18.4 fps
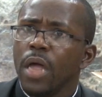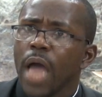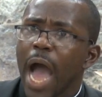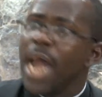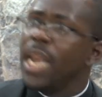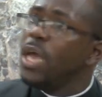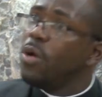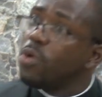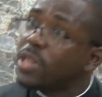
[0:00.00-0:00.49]

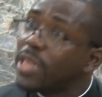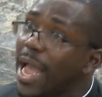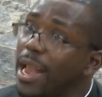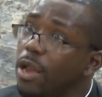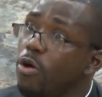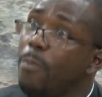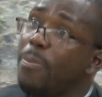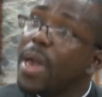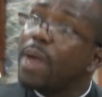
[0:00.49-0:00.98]
And he would tell
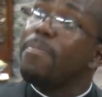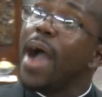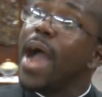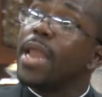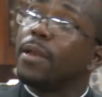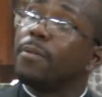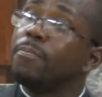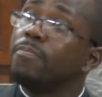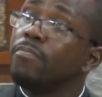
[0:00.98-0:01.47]
you, big
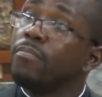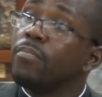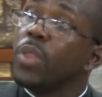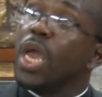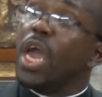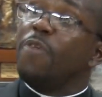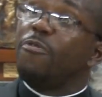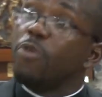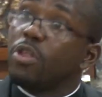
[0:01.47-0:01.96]
man,
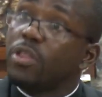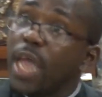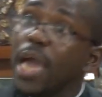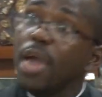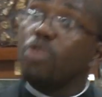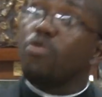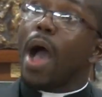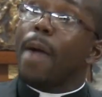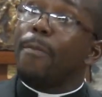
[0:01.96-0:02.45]
if you
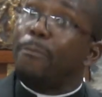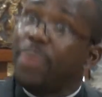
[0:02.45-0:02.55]
think you are